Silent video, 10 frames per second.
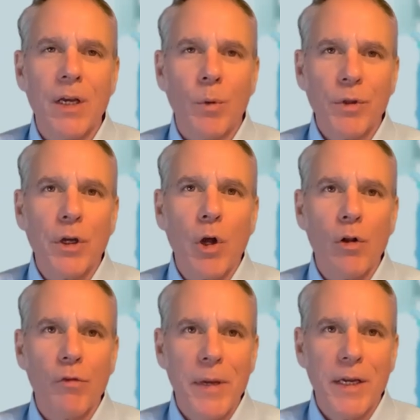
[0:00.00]
with the
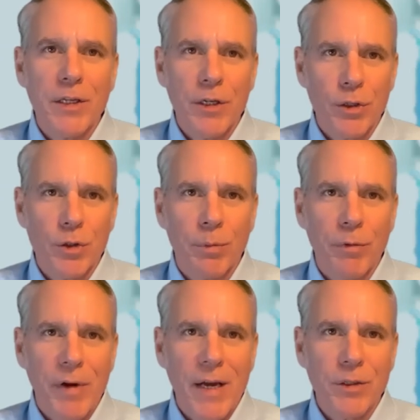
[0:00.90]
goal of making your
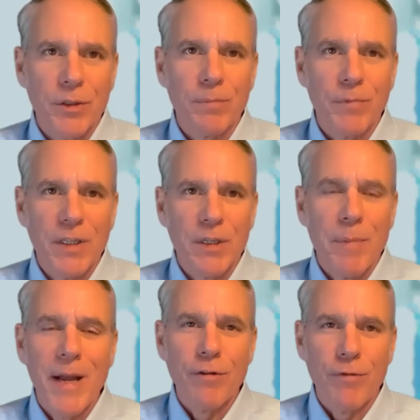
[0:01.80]
supervisors into
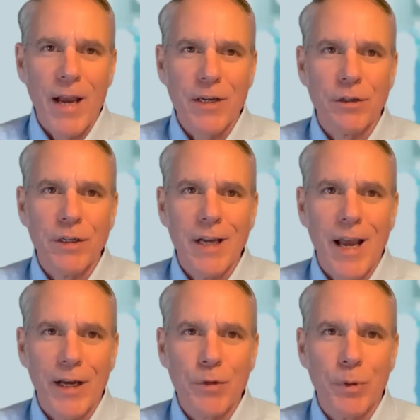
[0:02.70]
manufacturing
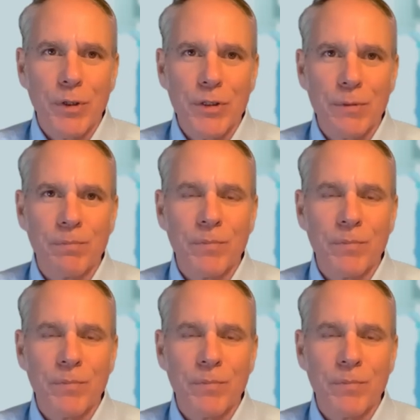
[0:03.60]
experts.